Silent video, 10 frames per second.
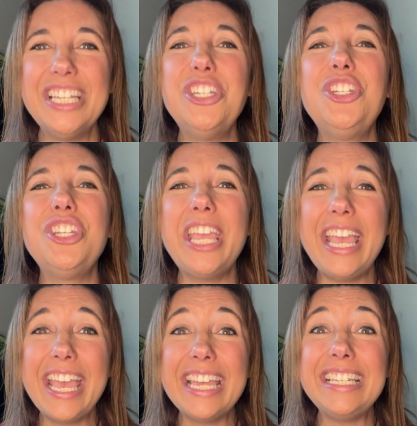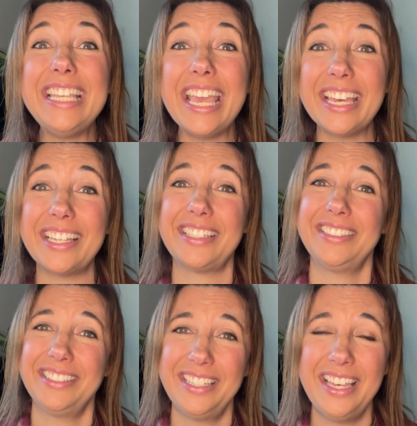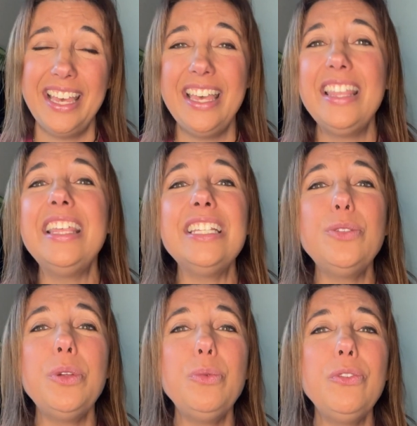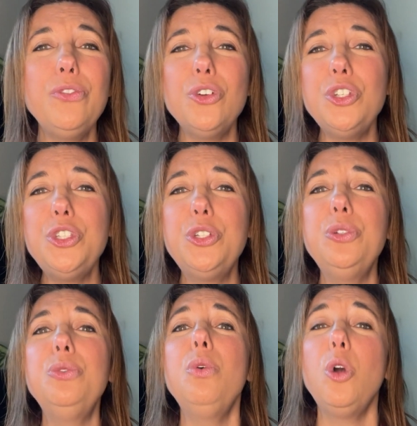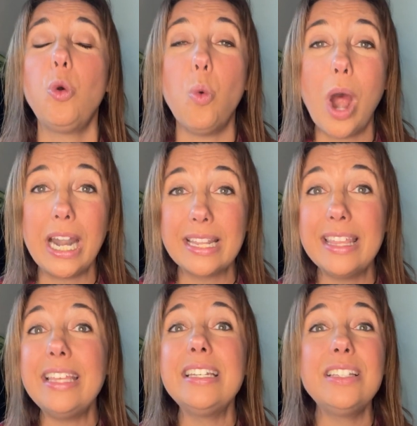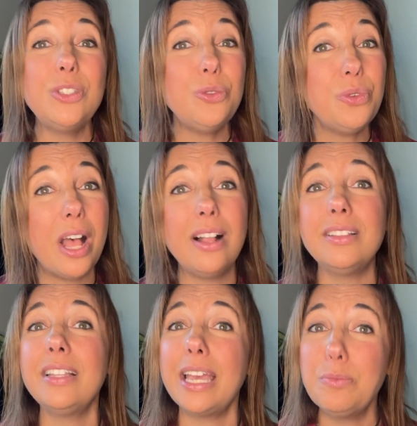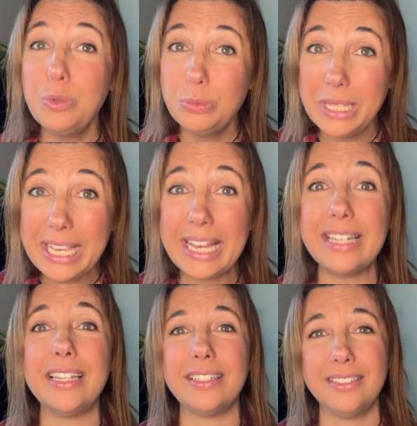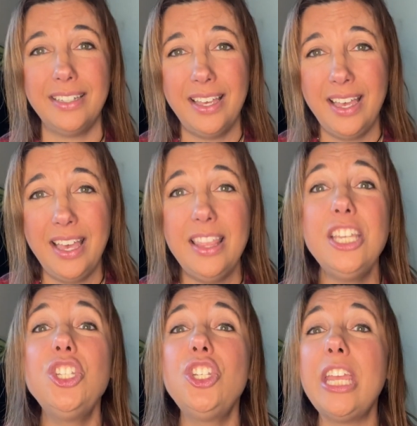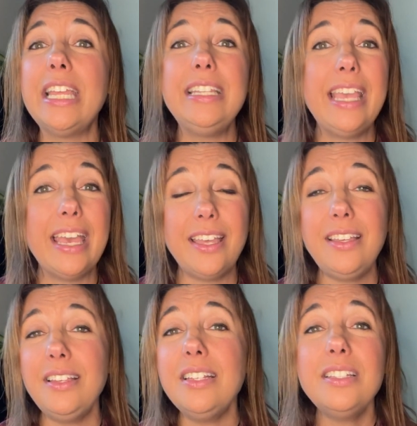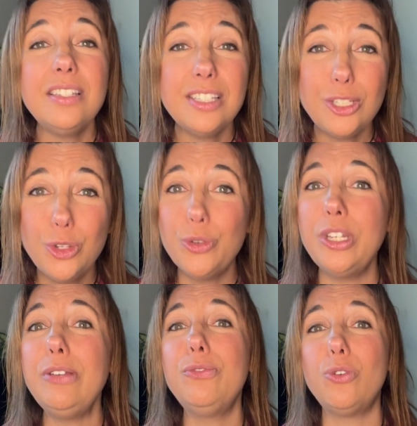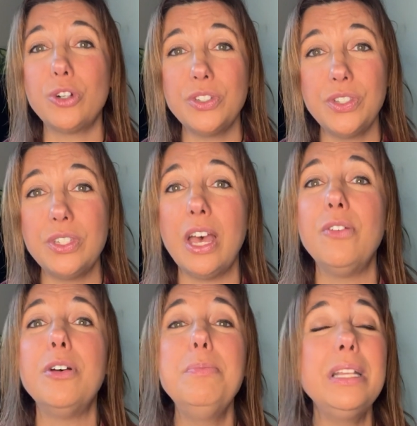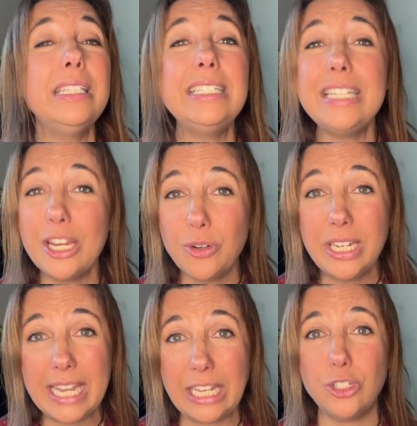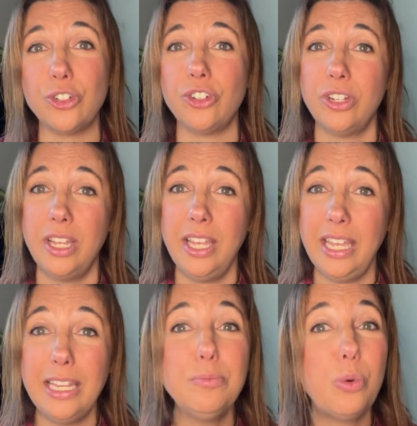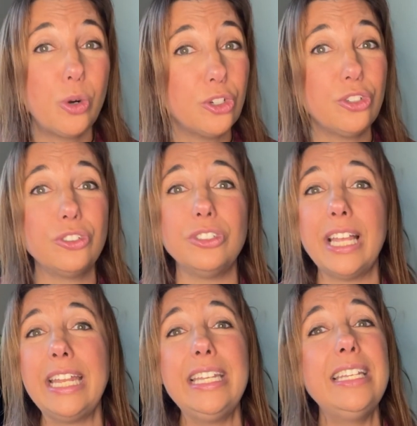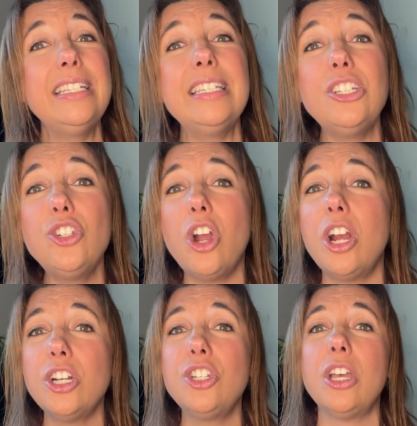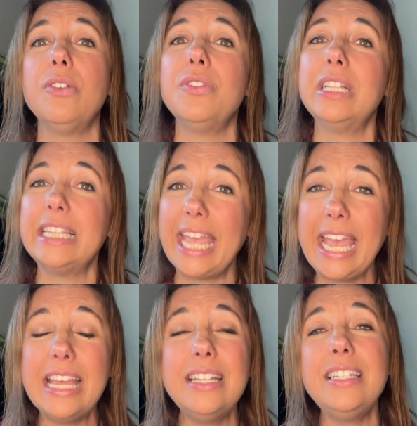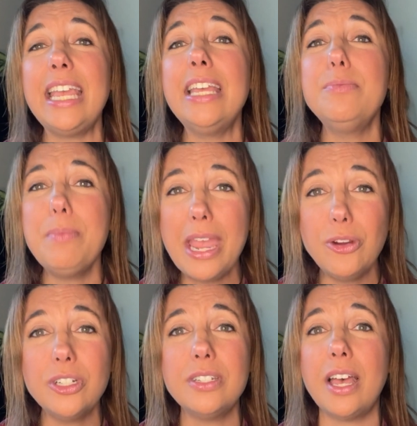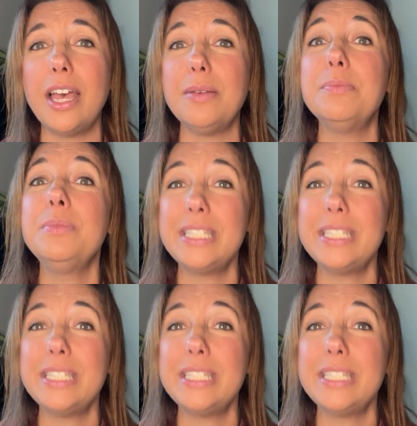GNR. This one refers to Guarda Nacional Republicana. The GNR is a security force of a military nature in Portugal, and it is in charge of the land and maritime